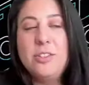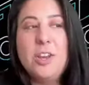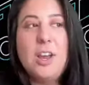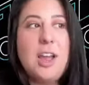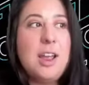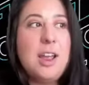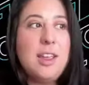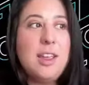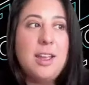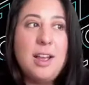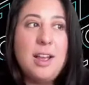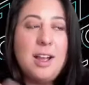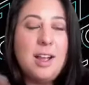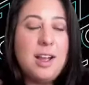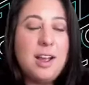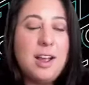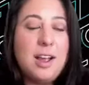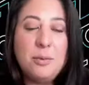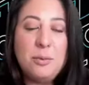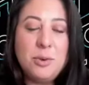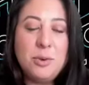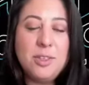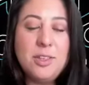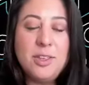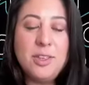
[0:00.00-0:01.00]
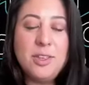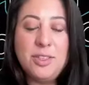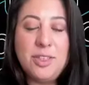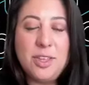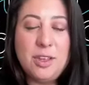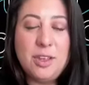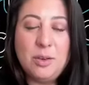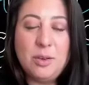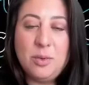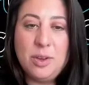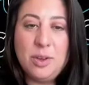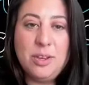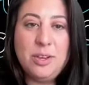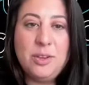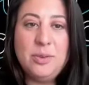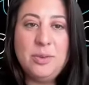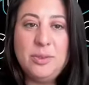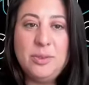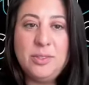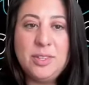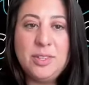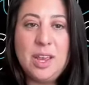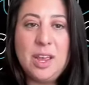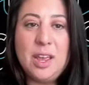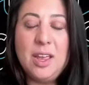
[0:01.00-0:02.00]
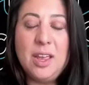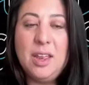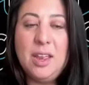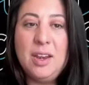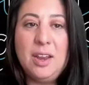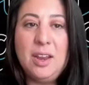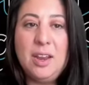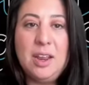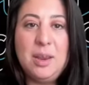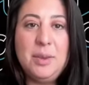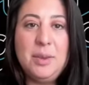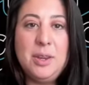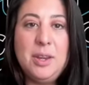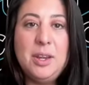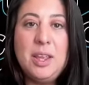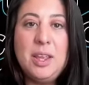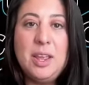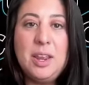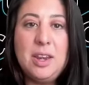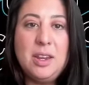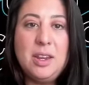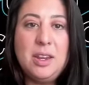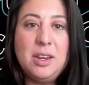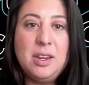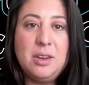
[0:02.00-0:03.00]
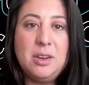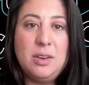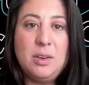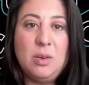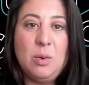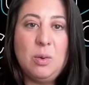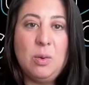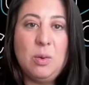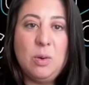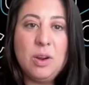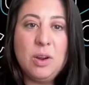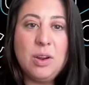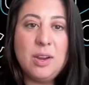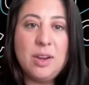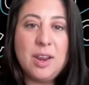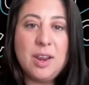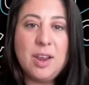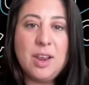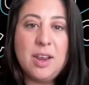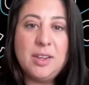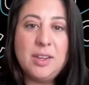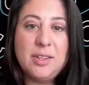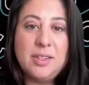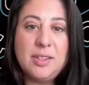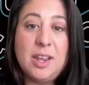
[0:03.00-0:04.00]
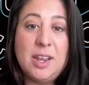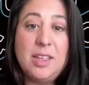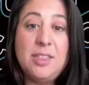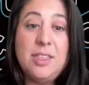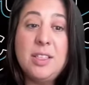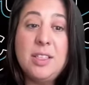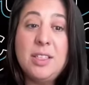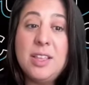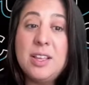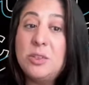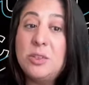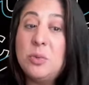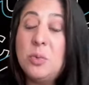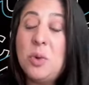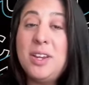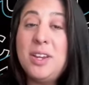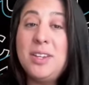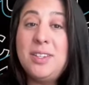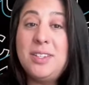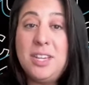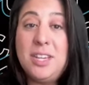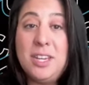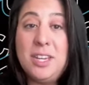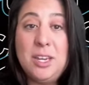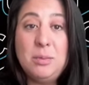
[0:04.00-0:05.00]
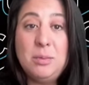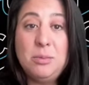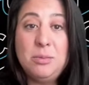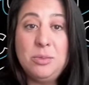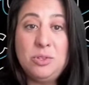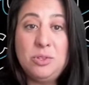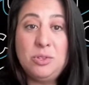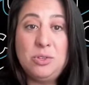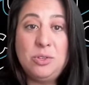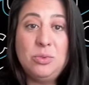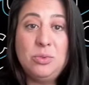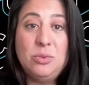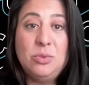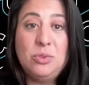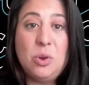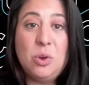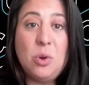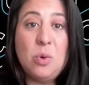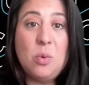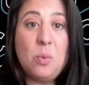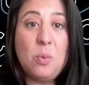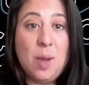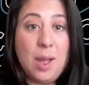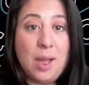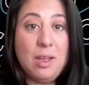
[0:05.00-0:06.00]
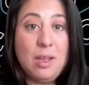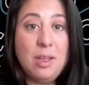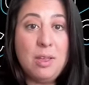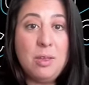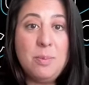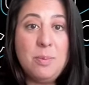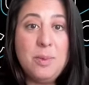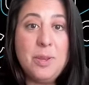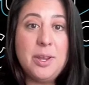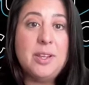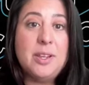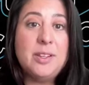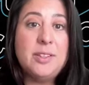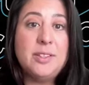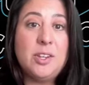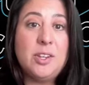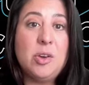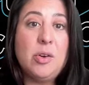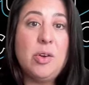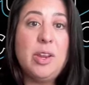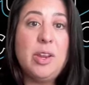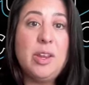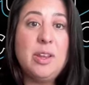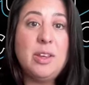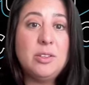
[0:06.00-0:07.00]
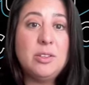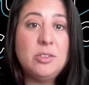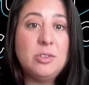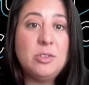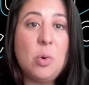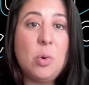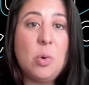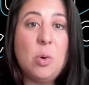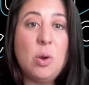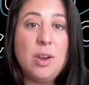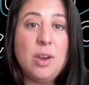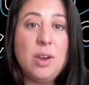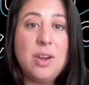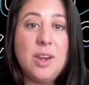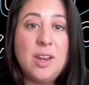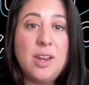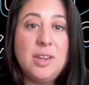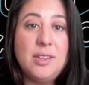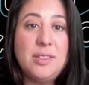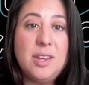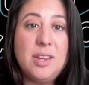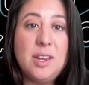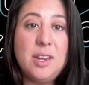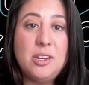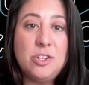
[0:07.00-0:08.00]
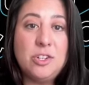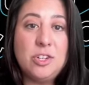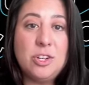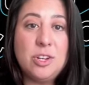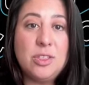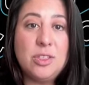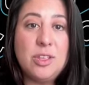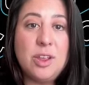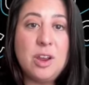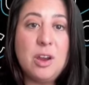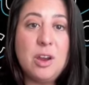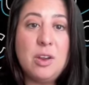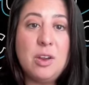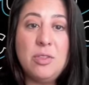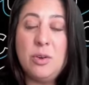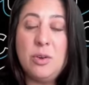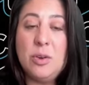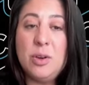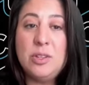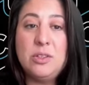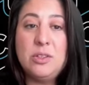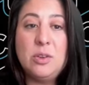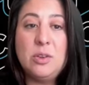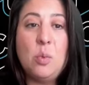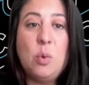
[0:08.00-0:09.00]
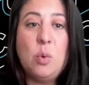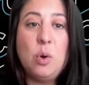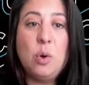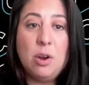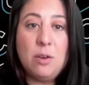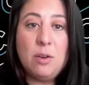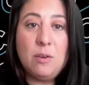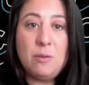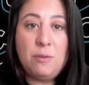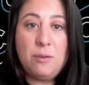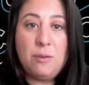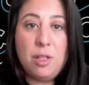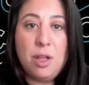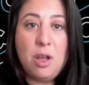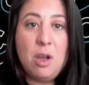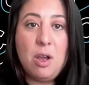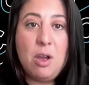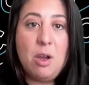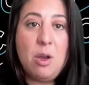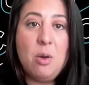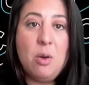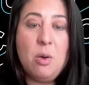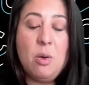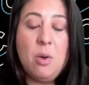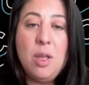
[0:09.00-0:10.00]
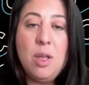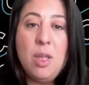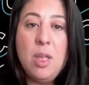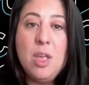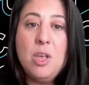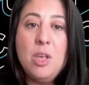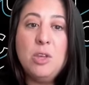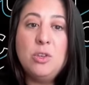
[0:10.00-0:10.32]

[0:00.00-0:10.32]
I really think what you said, getting organized, I think that's why teams do so well, because there is organization there is a workflow.